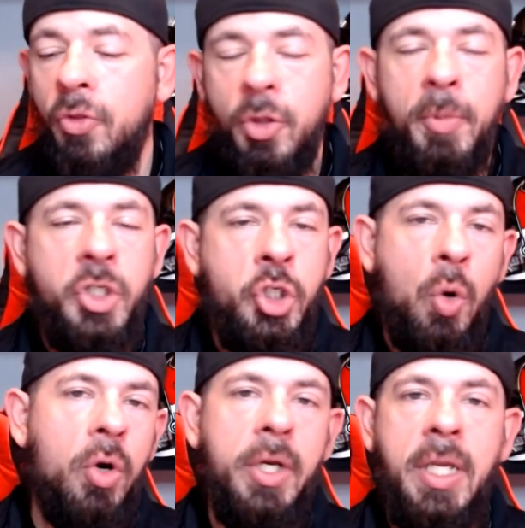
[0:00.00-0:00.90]
the
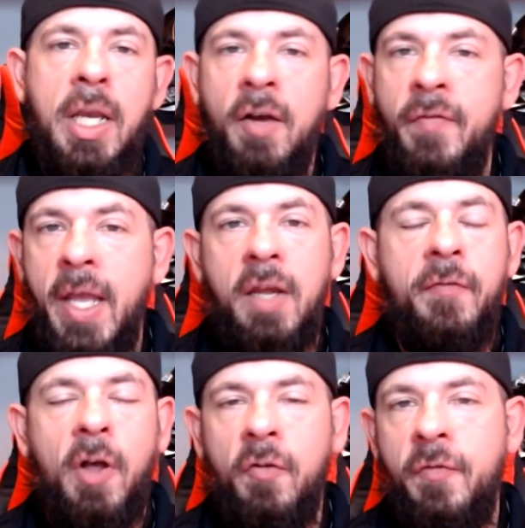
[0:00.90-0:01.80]
majority of
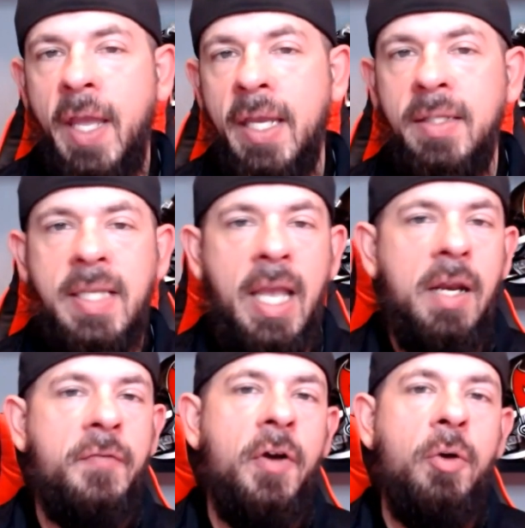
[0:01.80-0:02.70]
NFL fans,
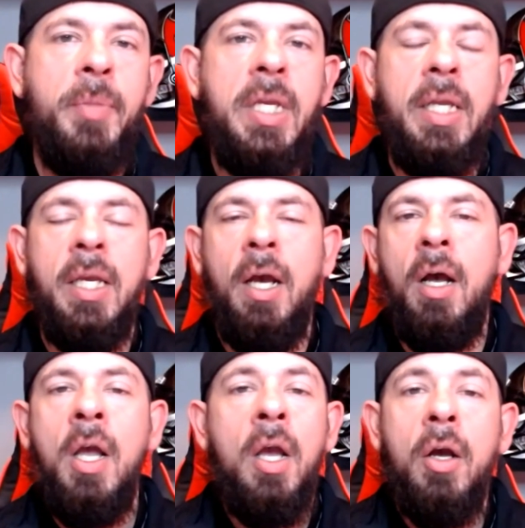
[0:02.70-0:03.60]
NFL media,